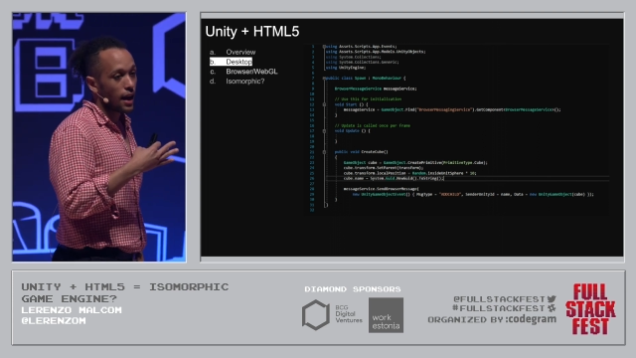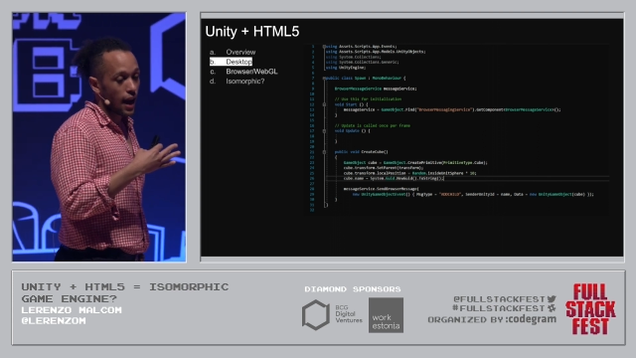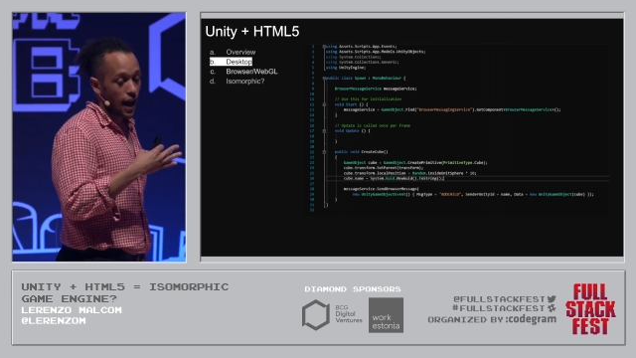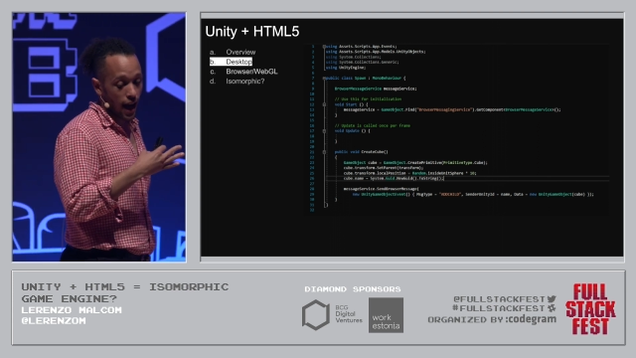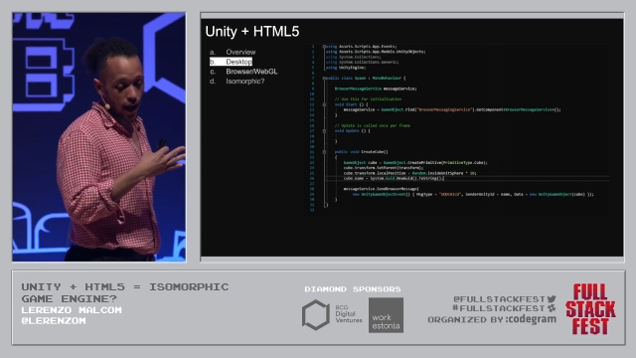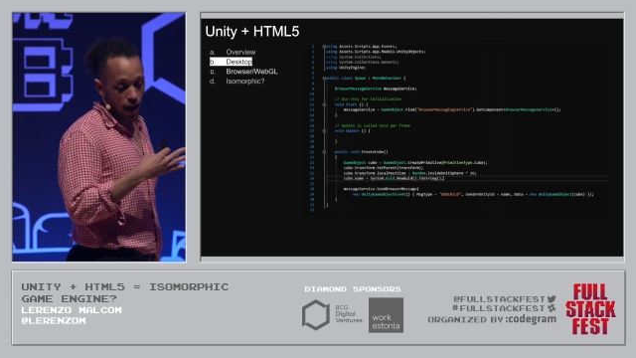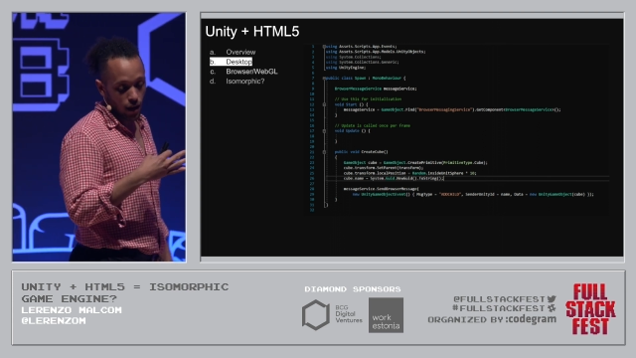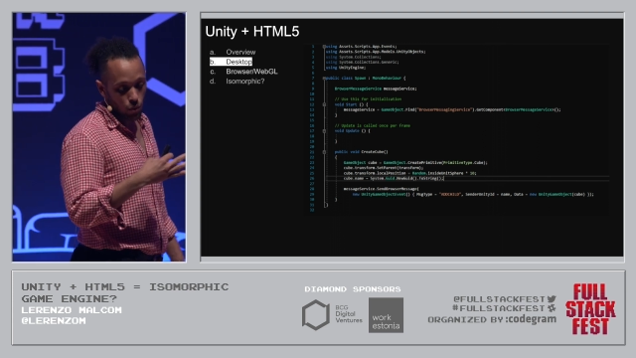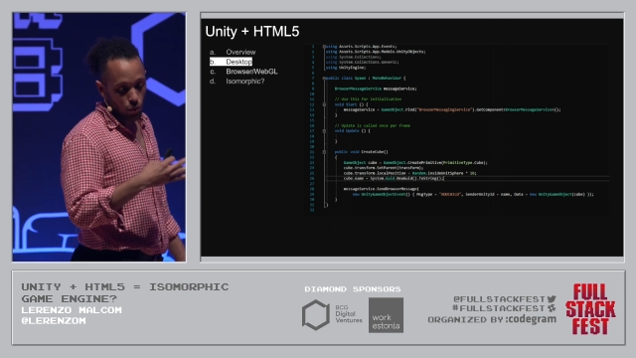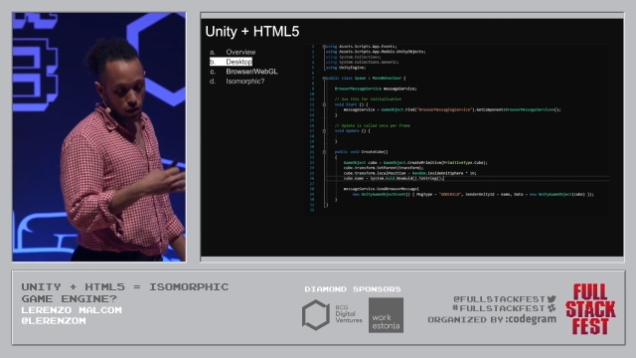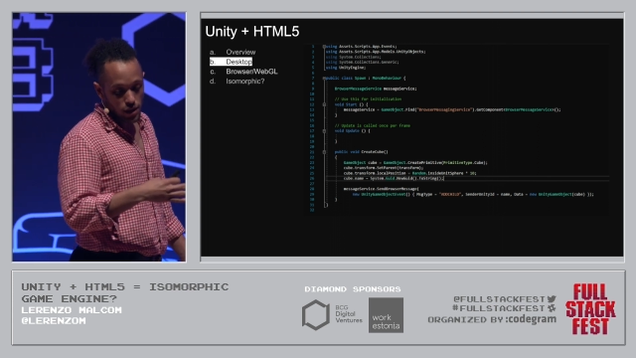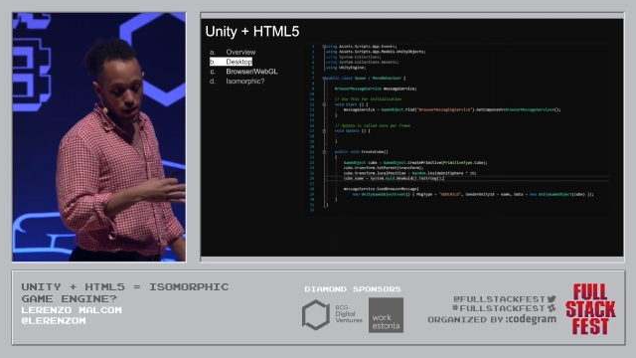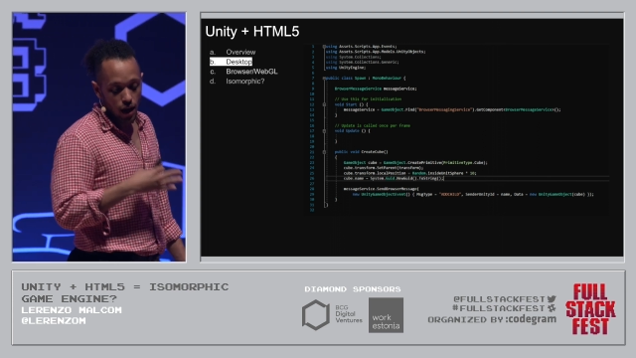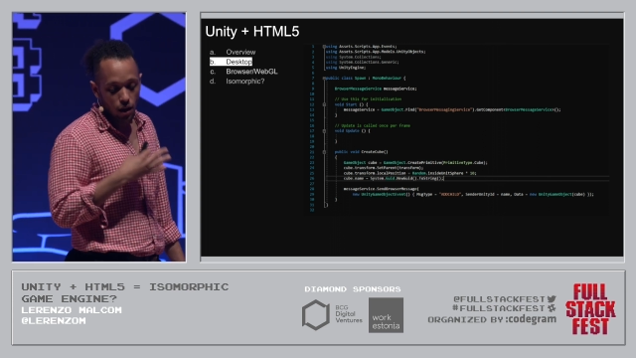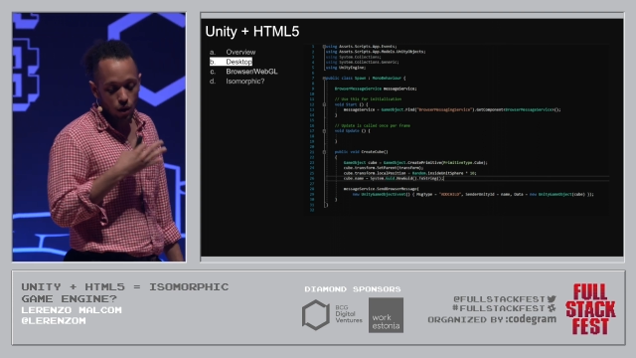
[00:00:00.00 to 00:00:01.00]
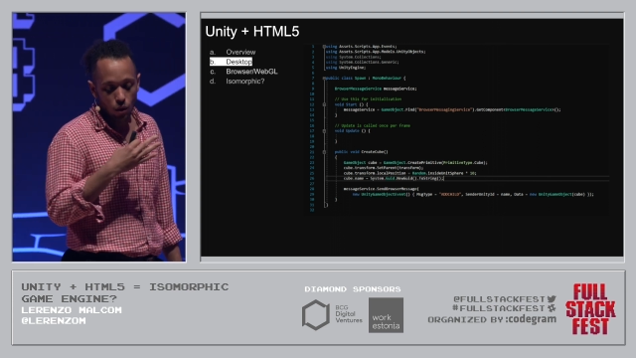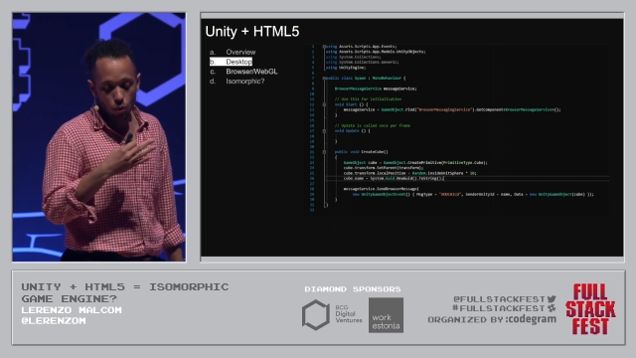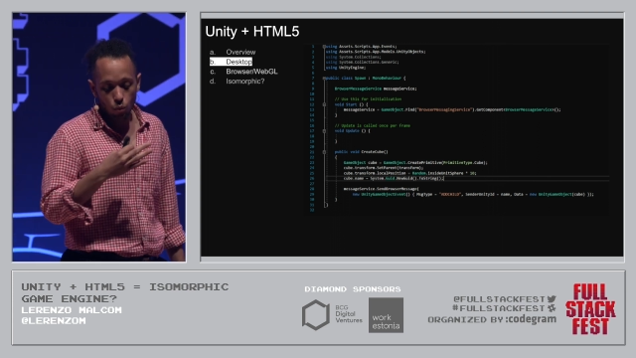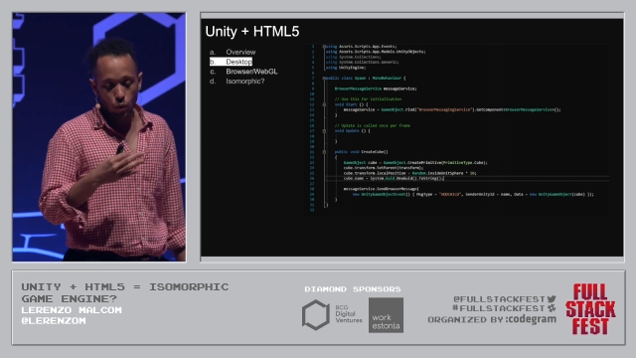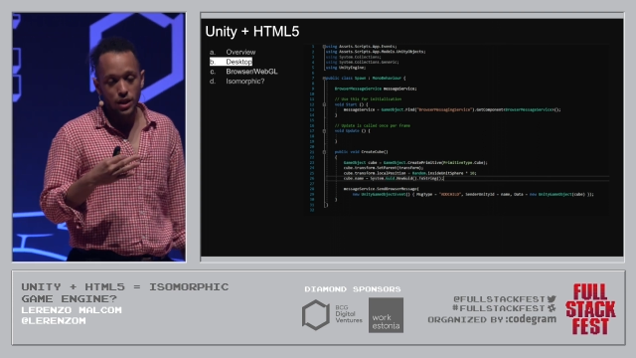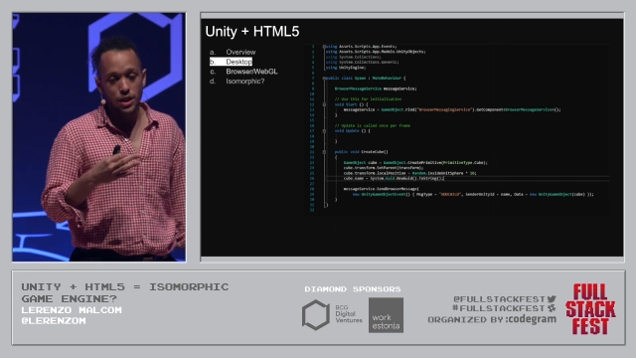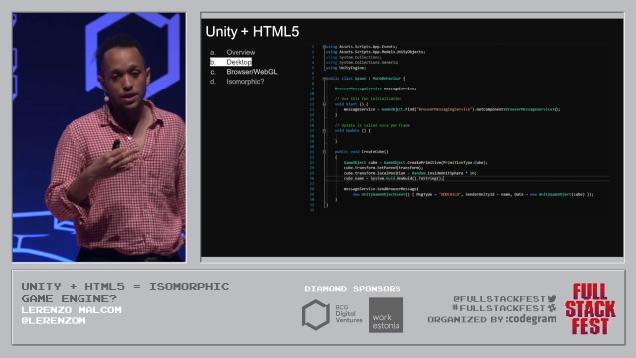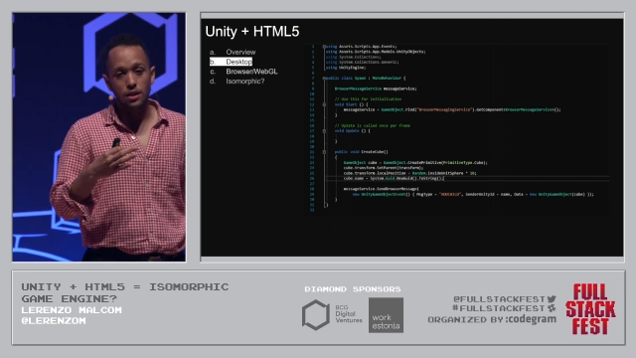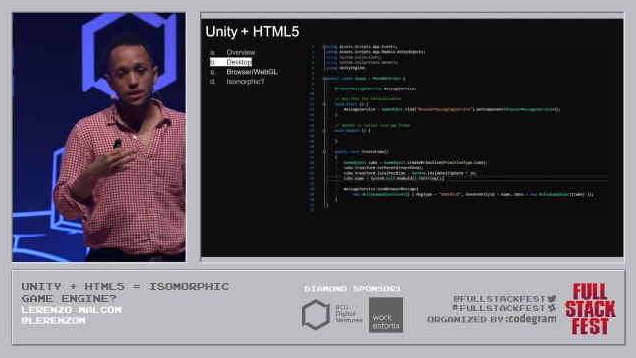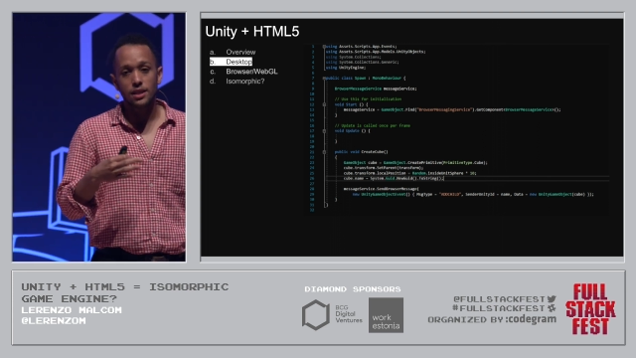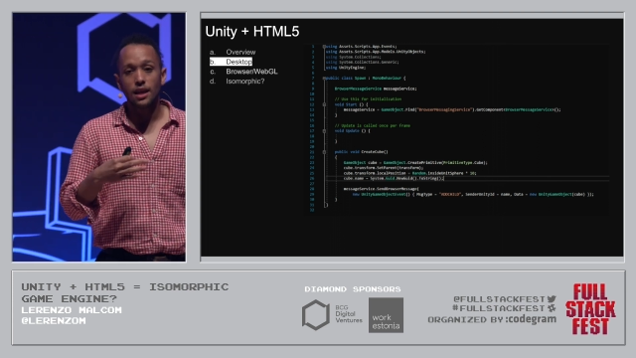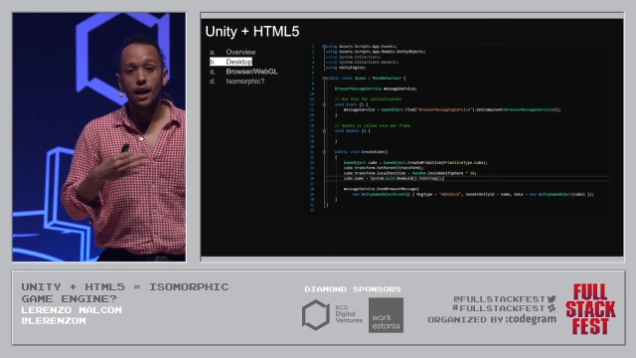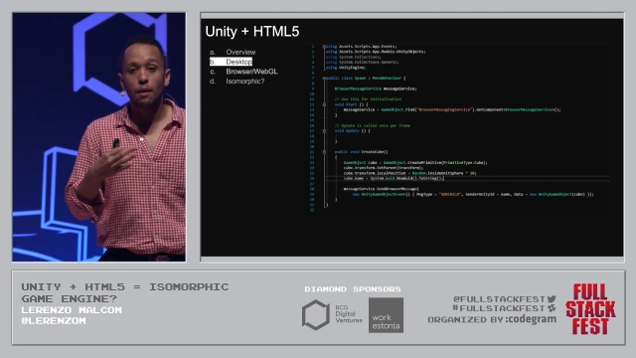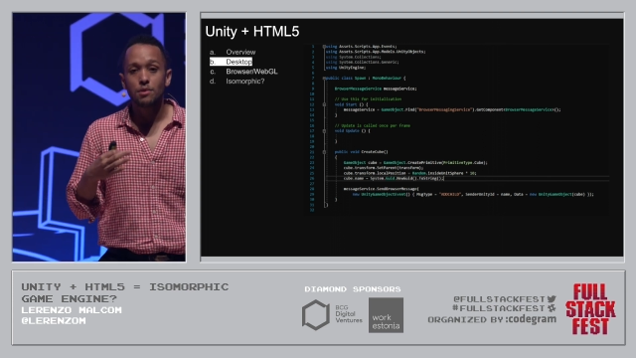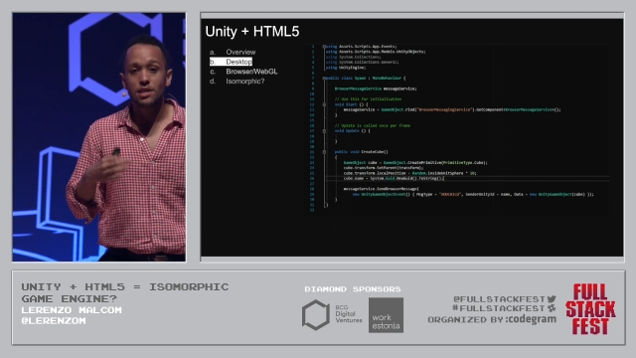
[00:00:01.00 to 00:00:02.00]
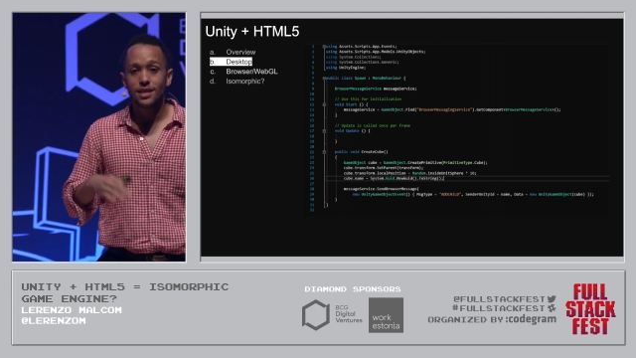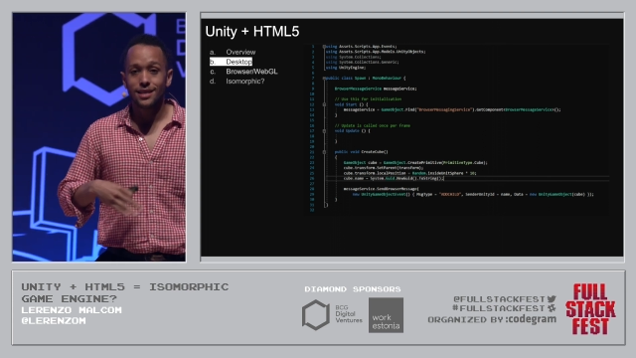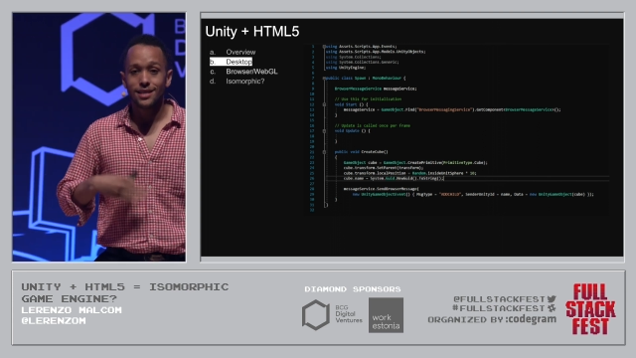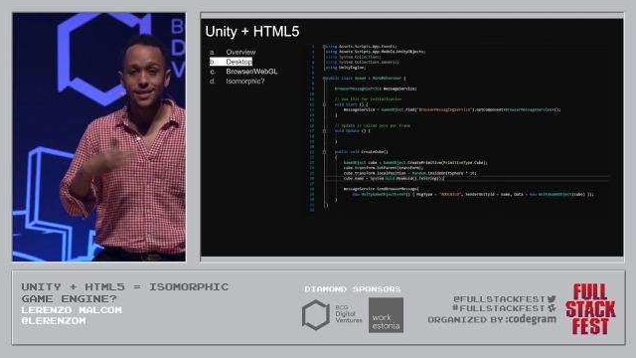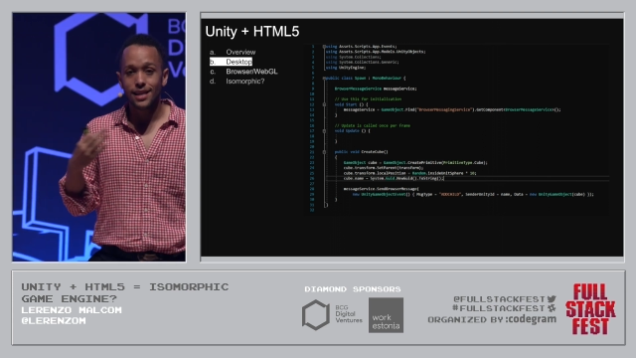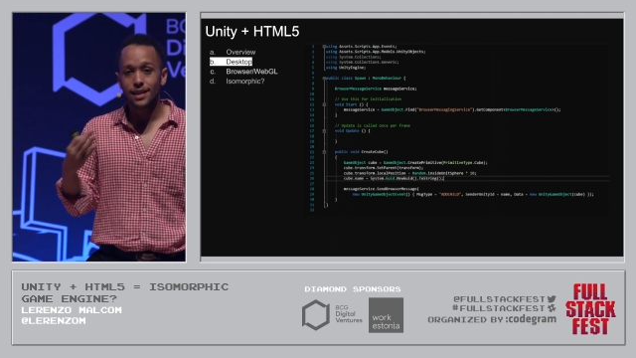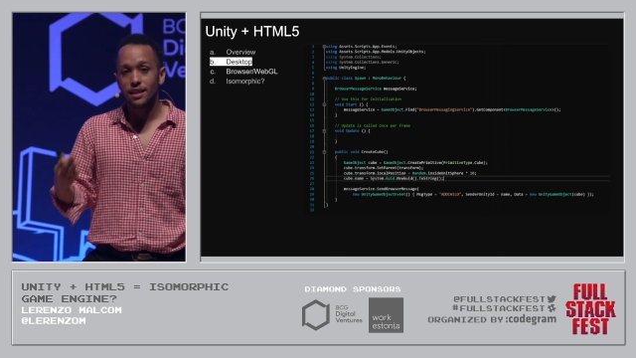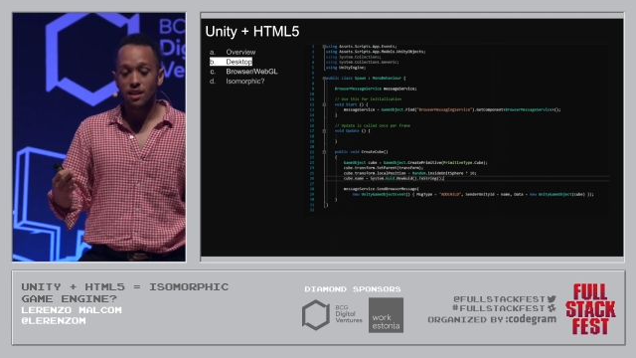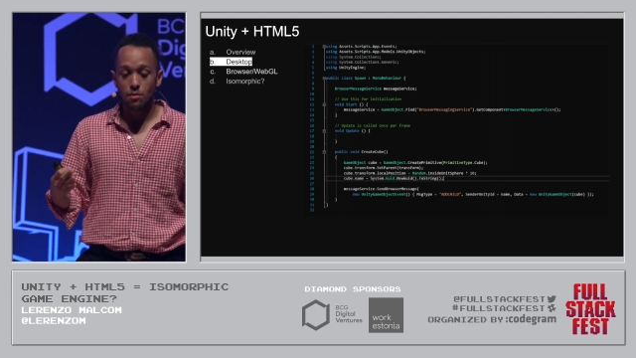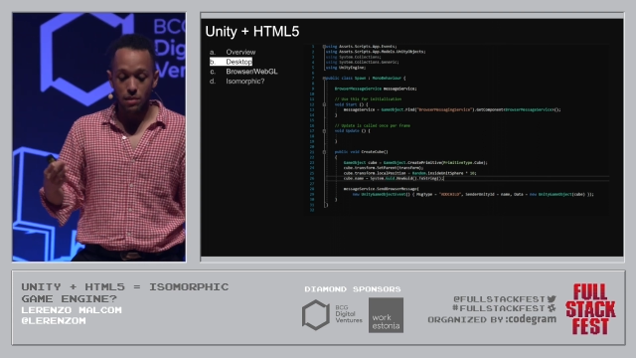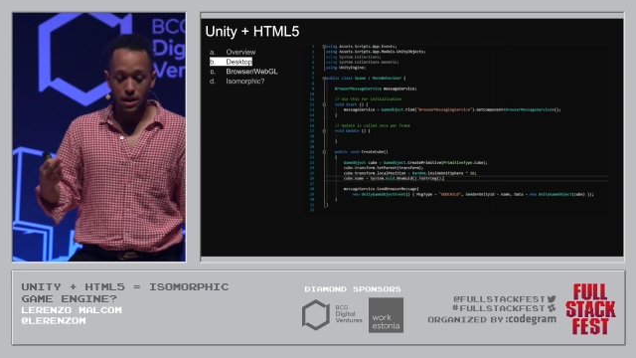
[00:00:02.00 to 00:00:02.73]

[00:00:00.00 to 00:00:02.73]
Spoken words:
and we'll tell which is the object that's sending the